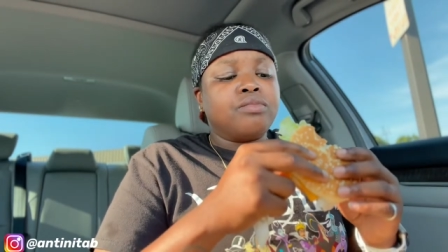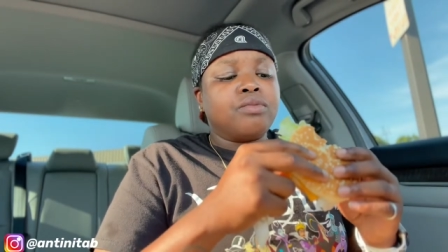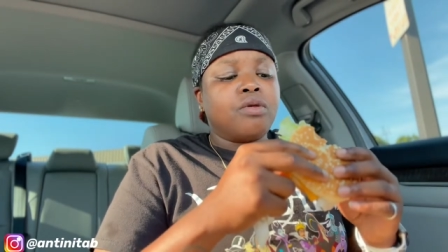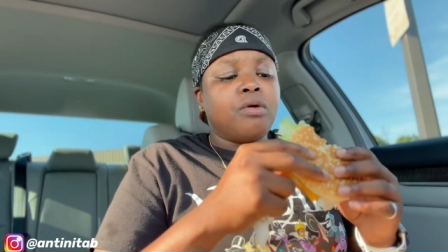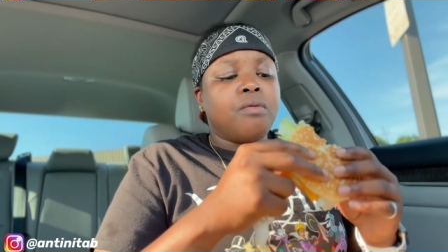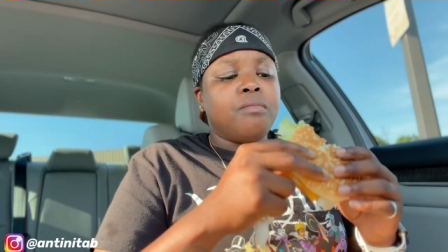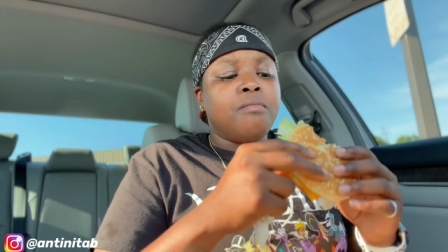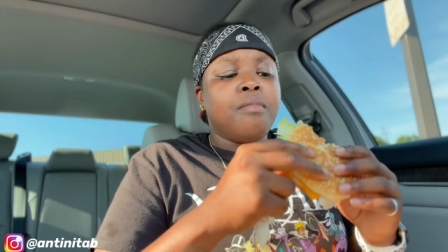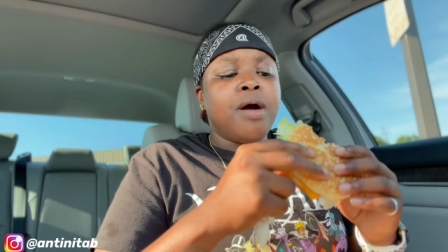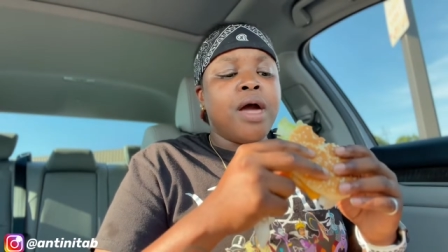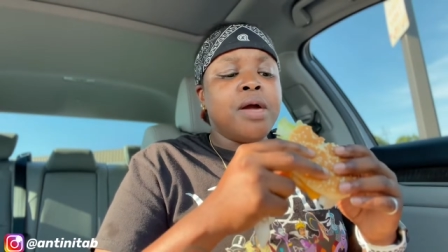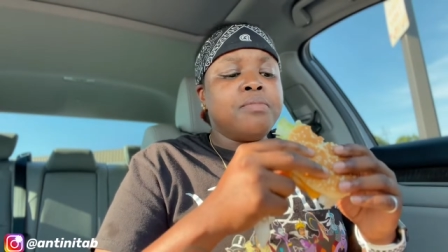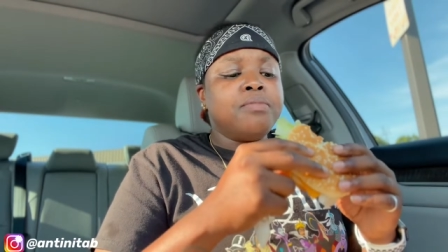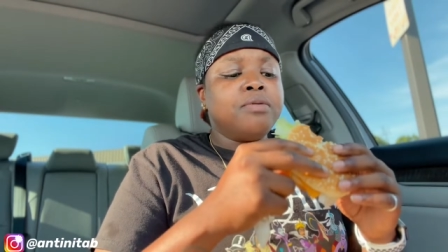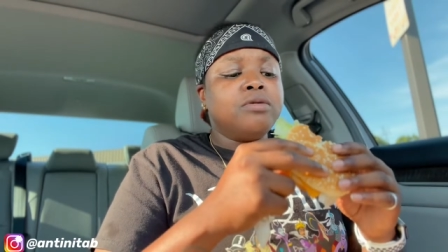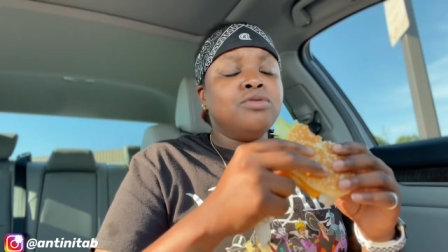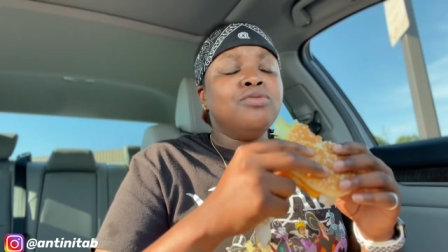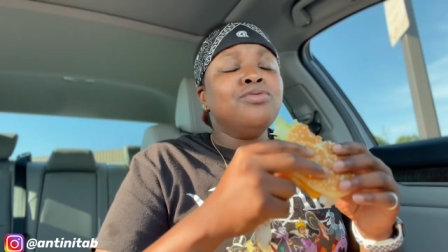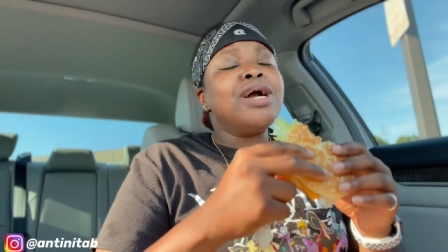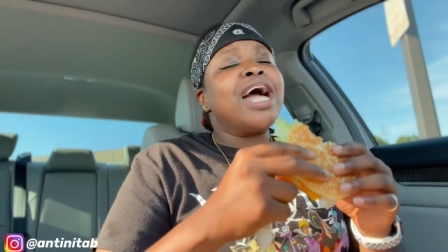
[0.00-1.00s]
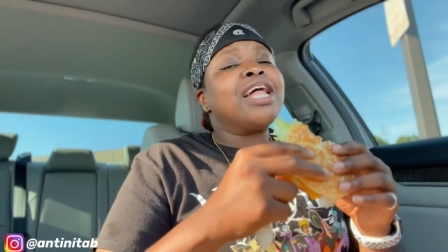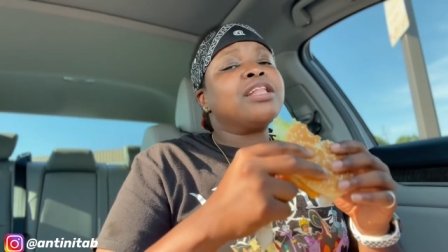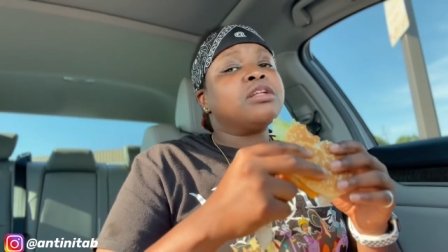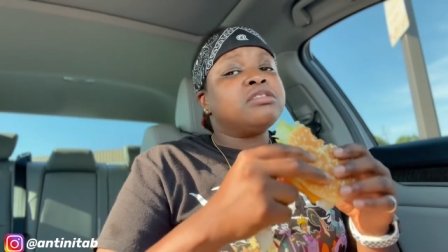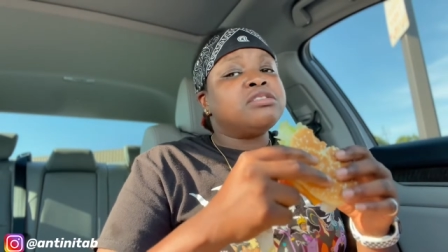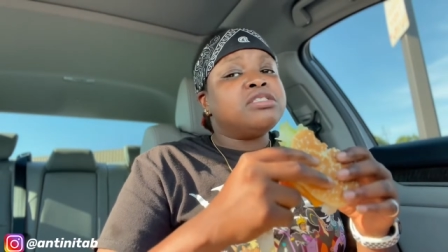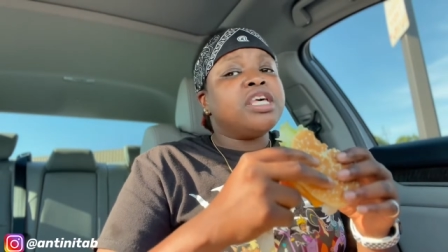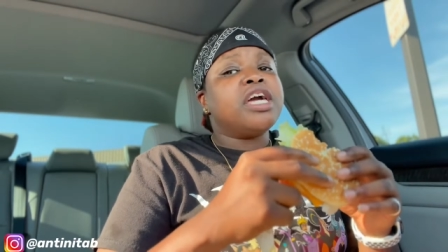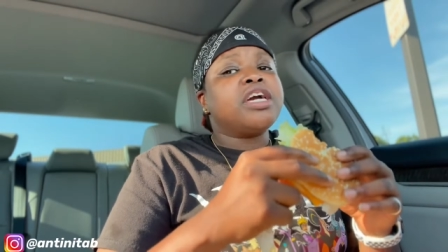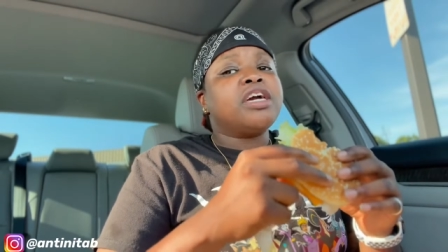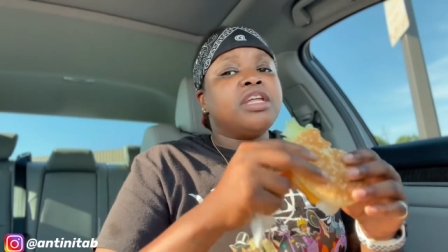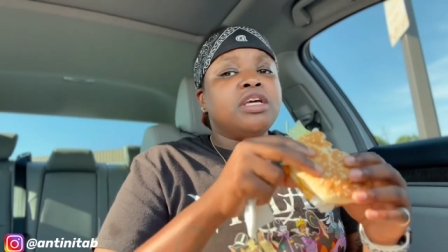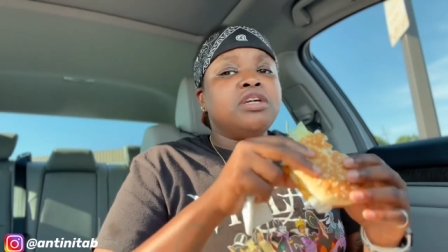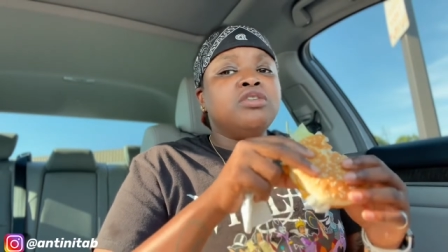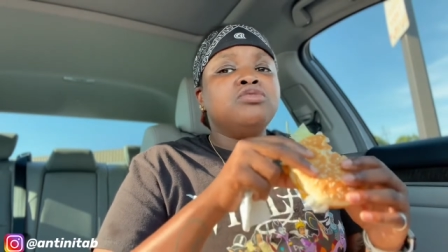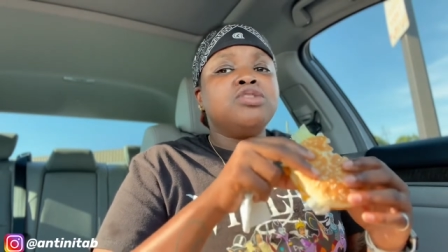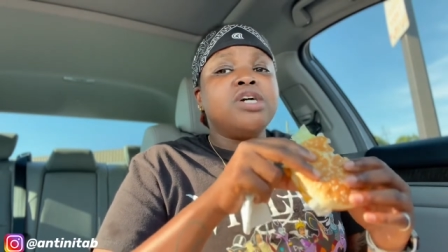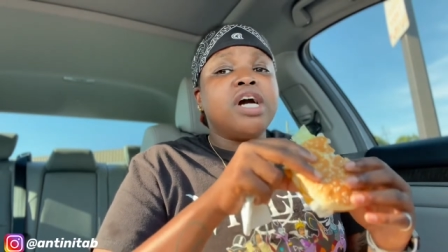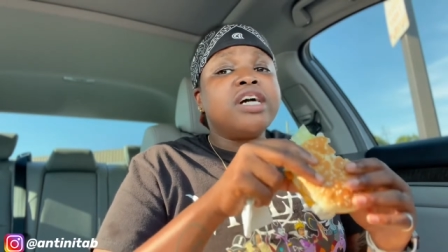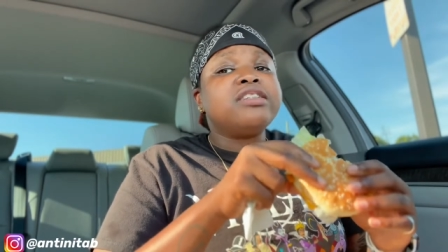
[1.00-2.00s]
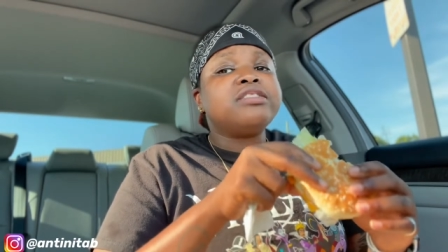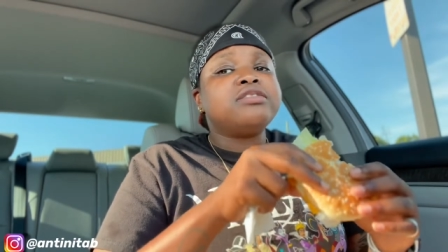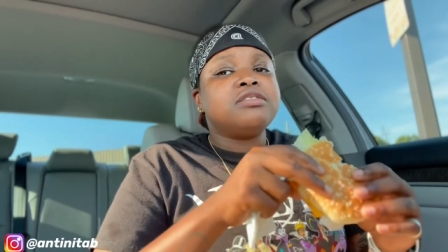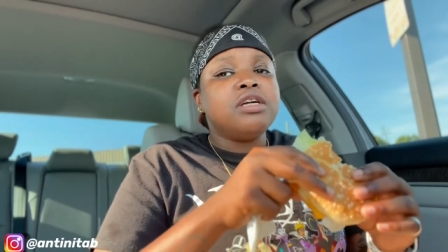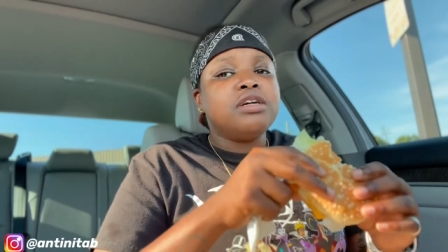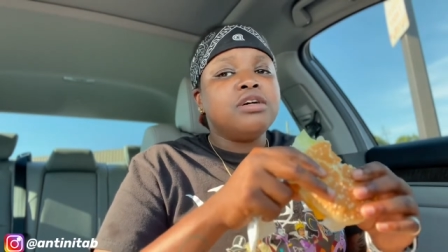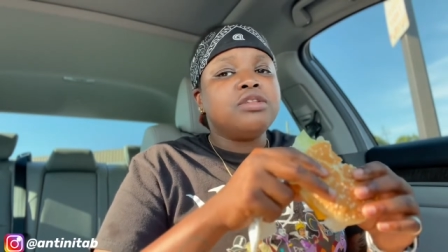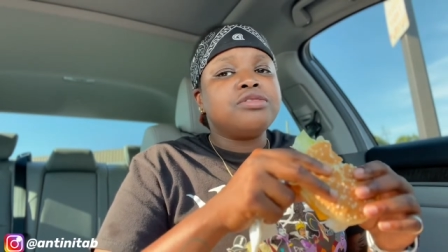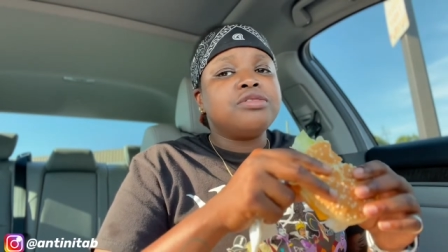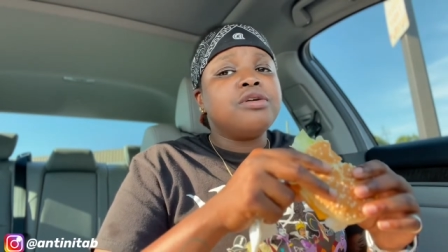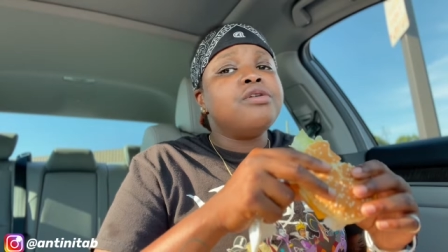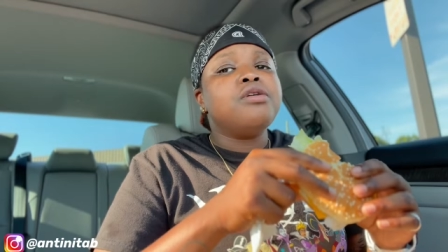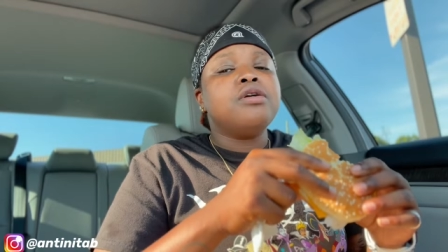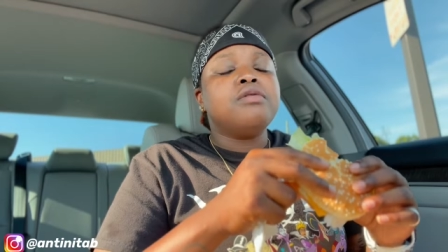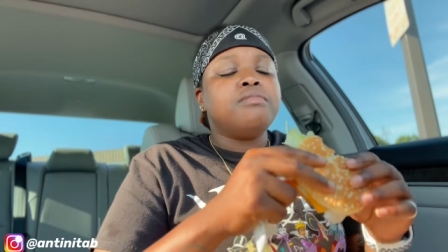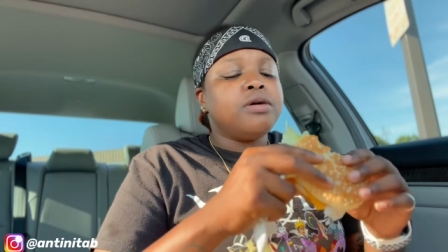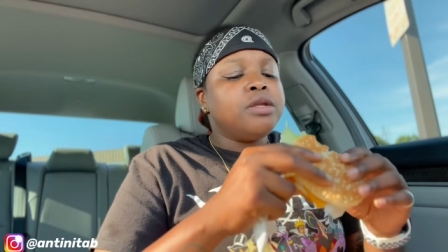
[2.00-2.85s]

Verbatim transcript: Maybe you got the second and you tried to steal third,